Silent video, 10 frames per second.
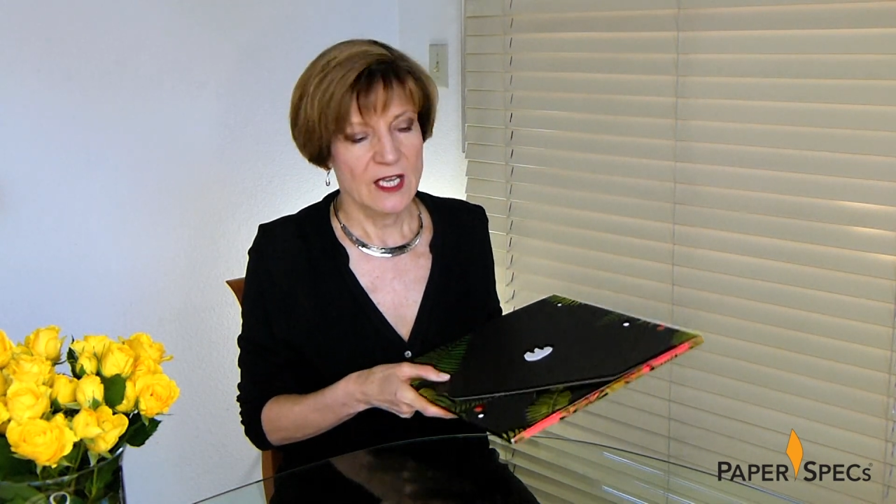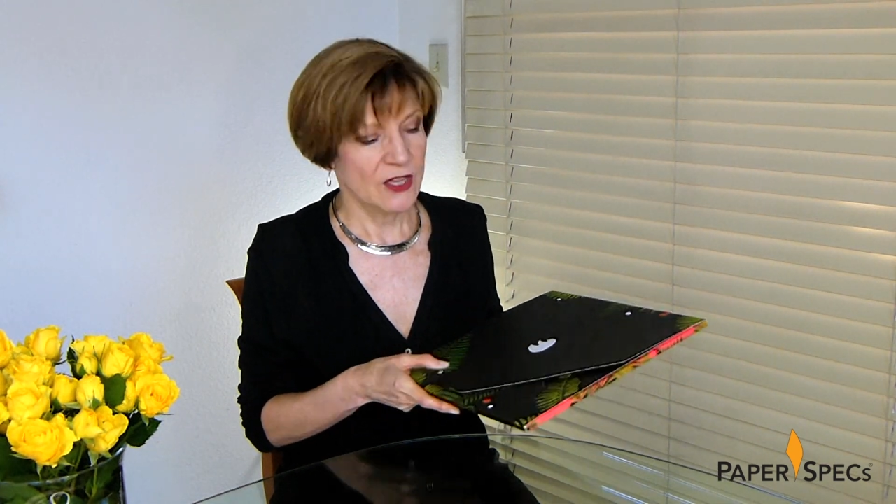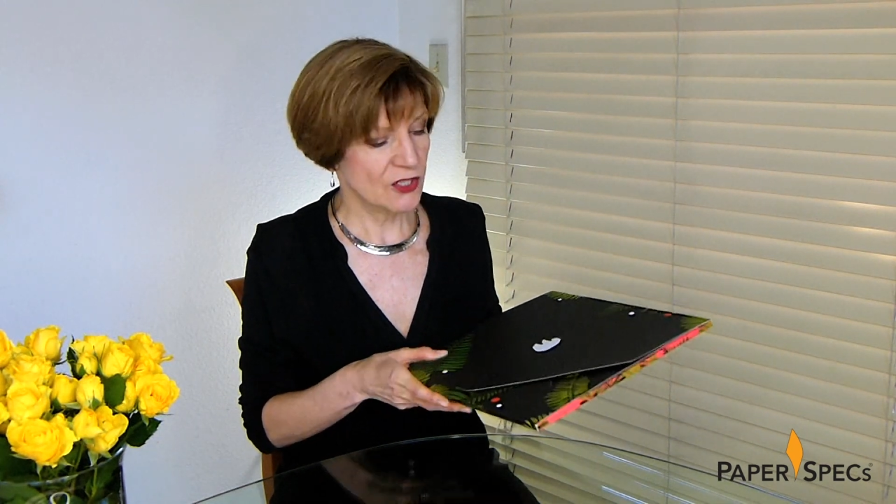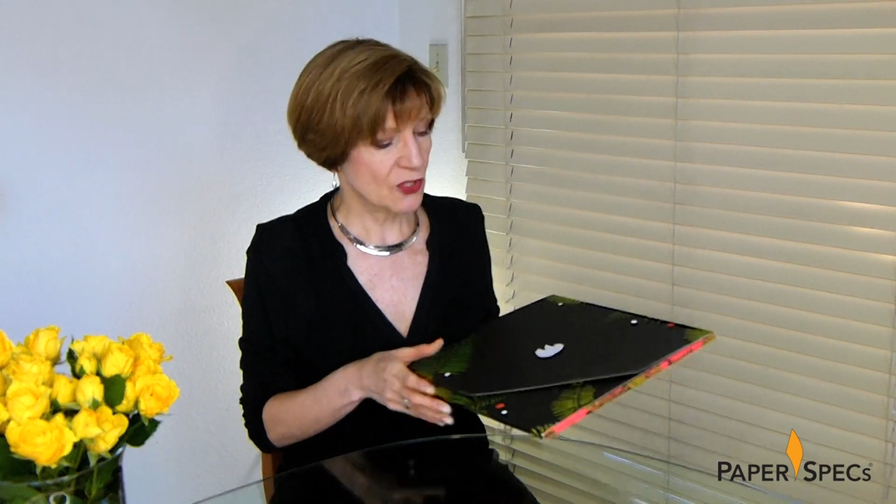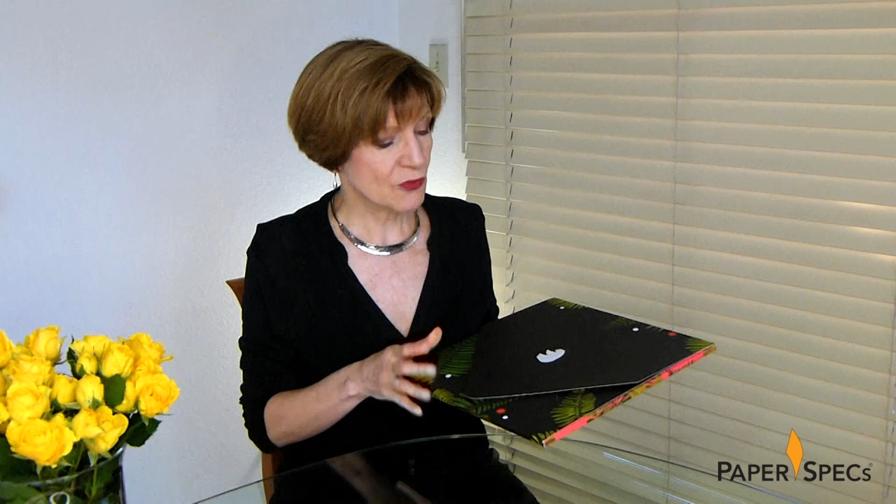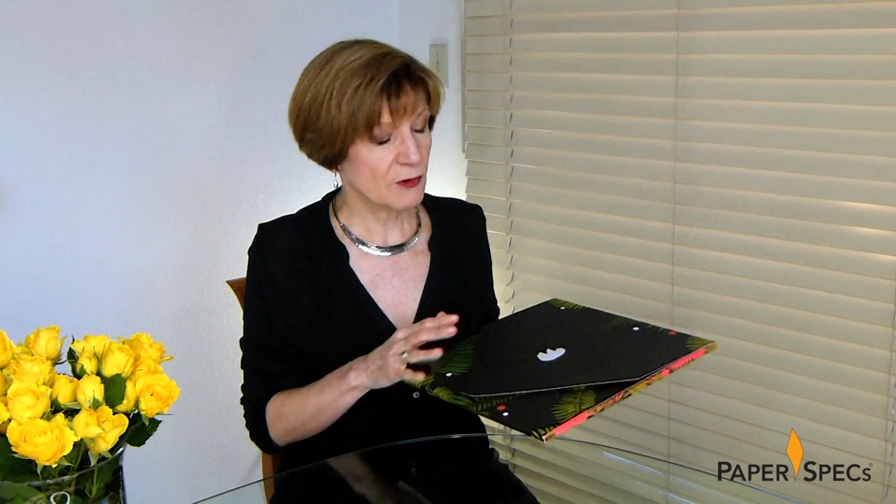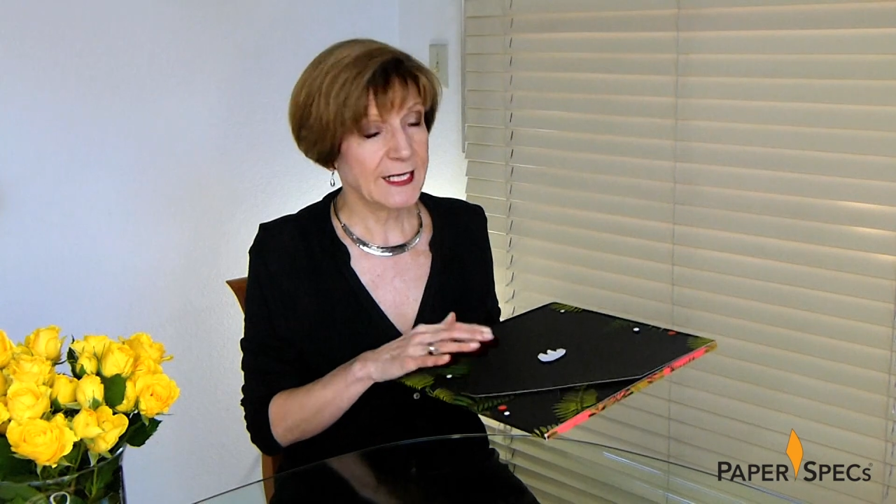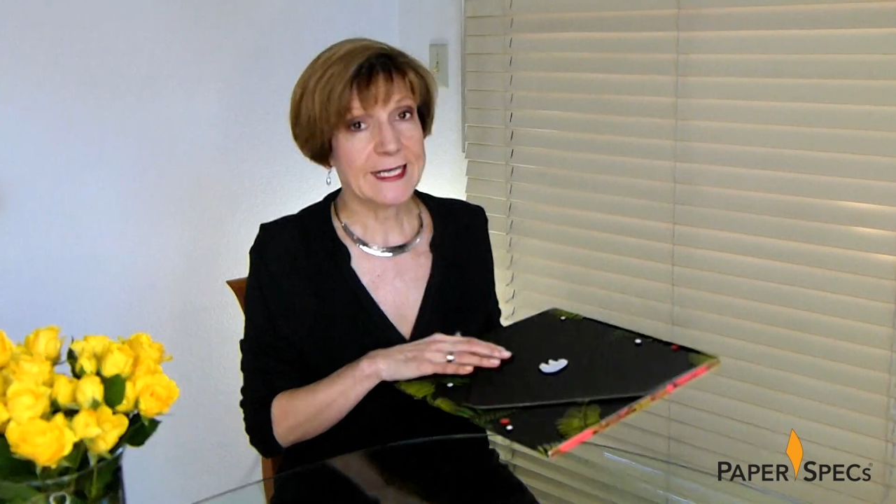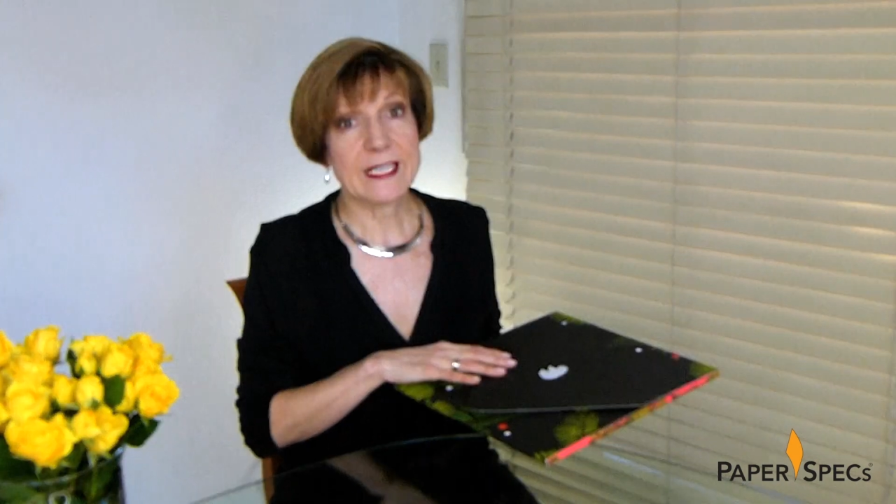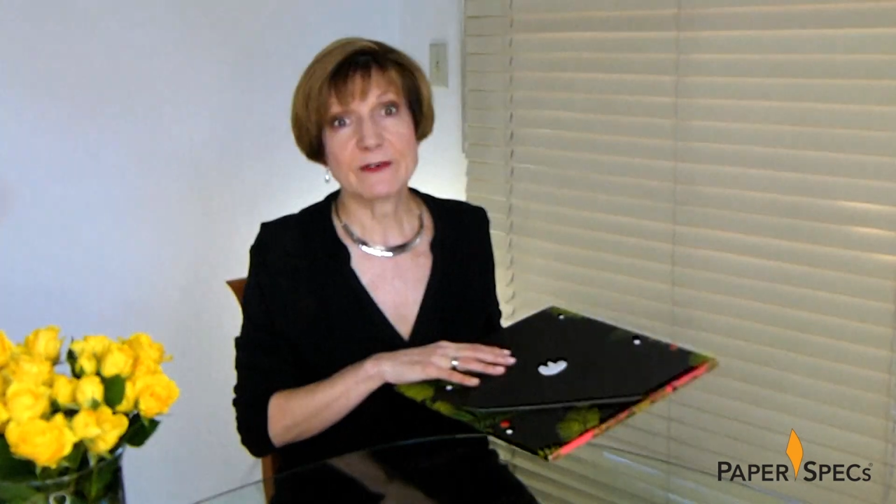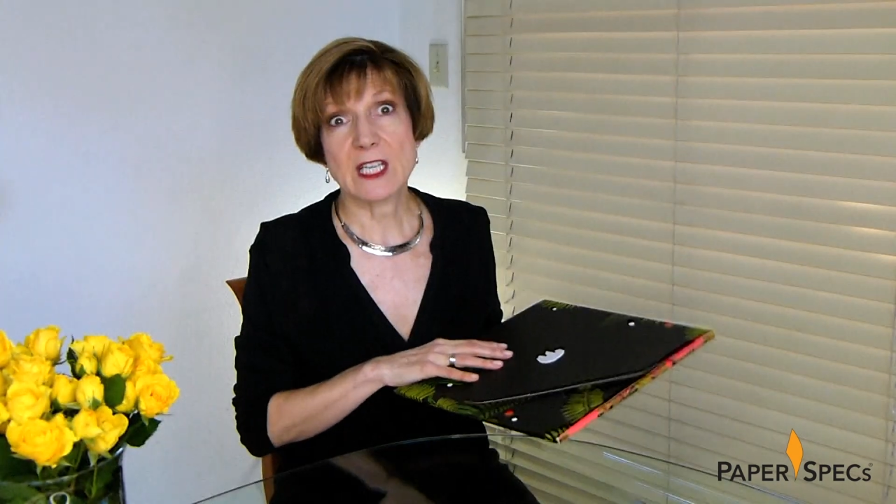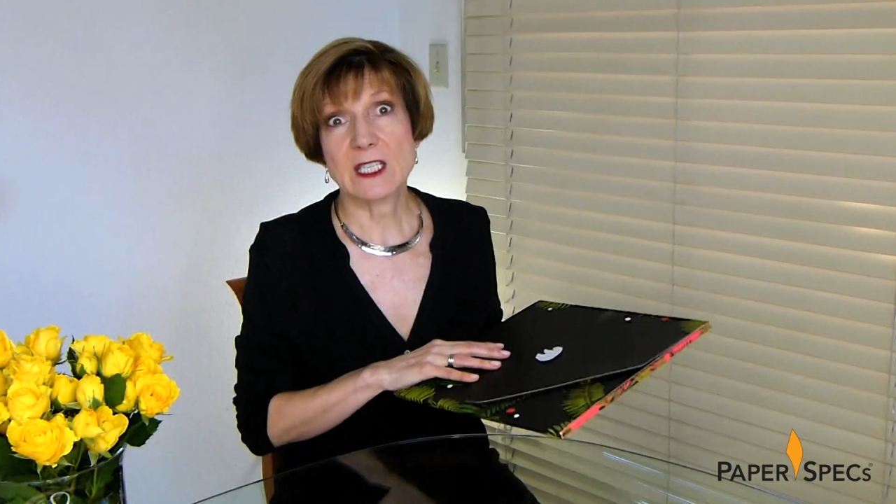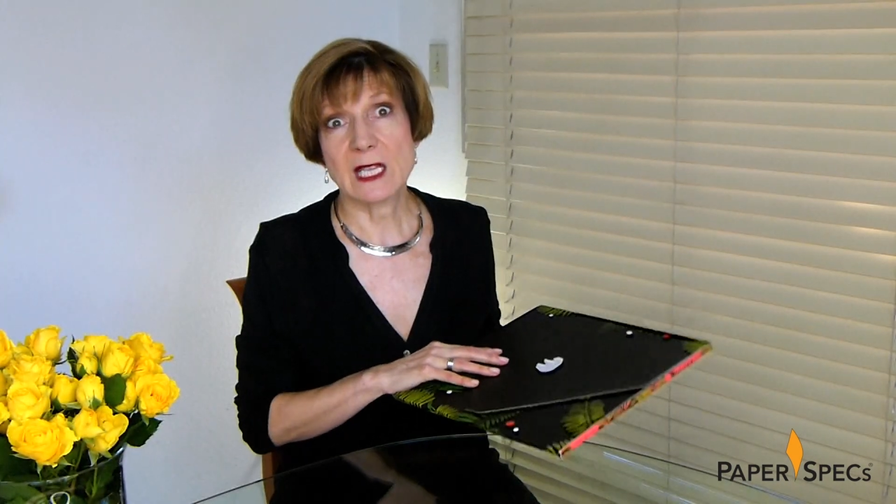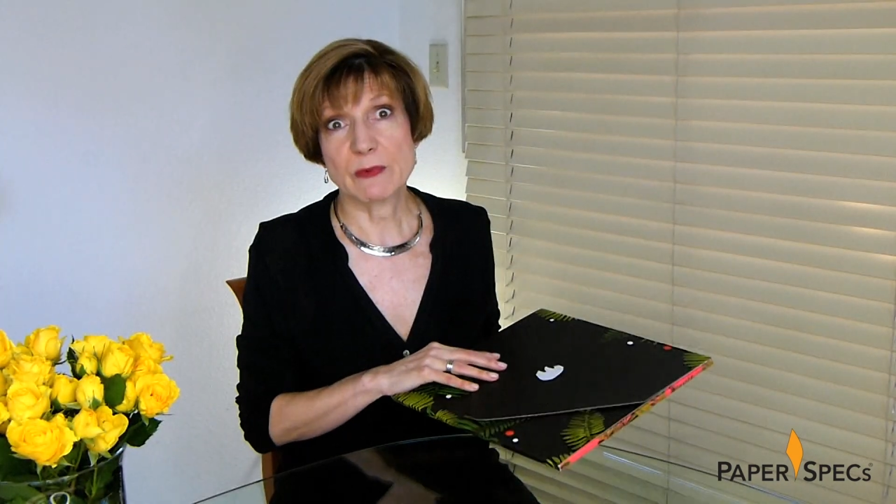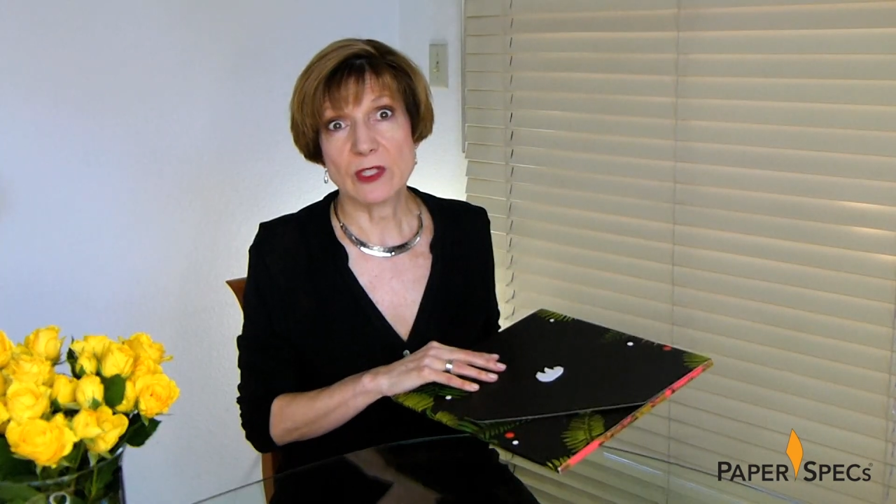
This is truly a gift that keeps